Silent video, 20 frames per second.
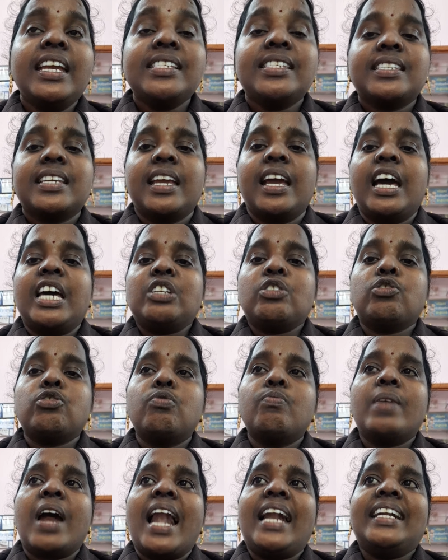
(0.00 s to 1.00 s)
easier to
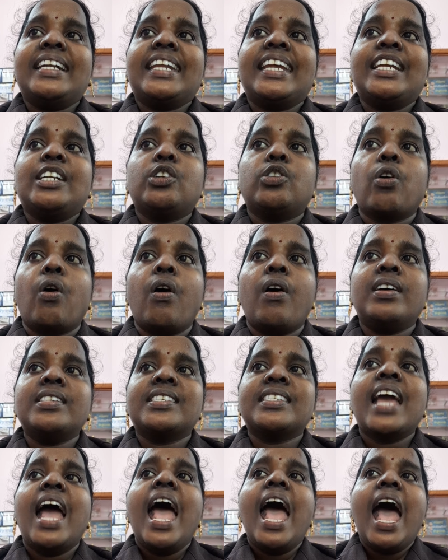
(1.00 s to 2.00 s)
multitask